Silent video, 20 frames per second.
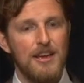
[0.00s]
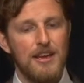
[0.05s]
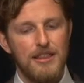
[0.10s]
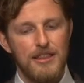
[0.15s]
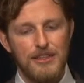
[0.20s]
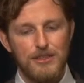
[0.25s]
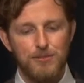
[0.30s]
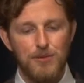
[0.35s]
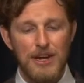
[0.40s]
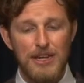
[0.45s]

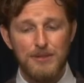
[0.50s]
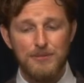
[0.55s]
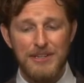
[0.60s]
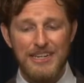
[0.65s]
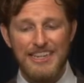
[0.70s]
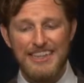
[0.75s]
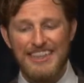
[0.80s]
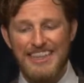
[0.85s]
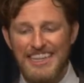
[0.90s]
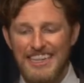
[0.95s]
There's ways we
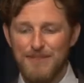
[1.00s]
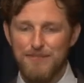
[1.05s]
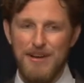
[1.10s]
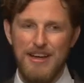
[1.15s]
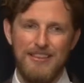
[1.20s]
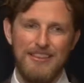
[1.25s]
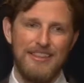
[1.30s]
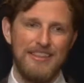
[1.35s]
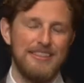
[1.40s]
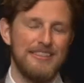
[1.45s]
can think
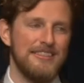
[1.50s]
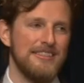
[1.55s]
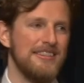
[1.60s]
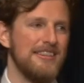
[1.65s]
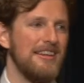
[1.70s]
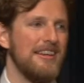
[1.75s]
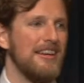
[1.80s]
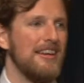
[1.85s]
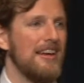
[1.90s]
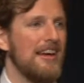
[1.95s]
about this
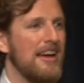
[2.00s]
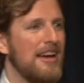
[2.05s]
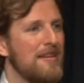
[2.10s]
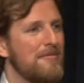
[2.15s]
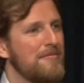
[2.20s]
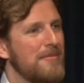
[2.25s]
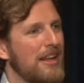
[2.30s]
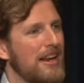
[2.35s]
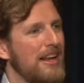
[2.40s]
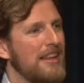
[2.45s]

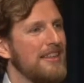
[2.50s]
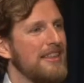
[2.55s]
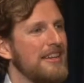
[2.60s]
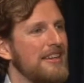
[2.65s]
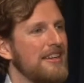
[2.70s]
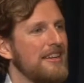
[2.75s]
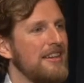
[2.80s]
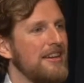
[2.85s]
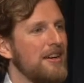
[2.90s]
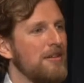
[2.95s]
um, that I
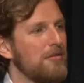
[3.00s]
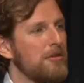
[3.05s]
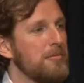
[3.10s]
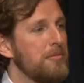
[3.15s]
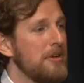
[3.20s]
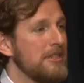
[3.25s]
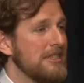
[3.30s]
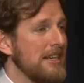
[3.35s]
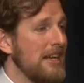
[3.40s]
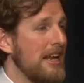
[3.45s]
think
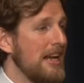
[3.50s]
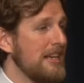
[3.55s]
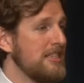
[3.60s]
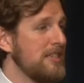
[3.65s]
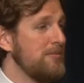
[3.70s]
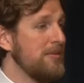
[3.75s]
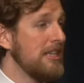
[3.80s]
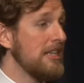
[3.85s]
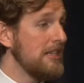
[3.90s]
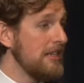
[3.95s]
WordPress can actually
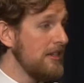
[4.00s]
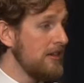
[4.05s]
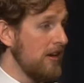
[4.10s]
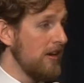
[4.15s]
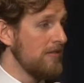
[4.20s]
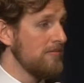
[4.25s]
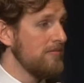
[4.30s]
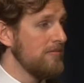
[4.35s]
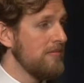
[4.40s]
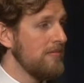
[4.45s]
be the lead
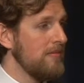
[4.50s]
on.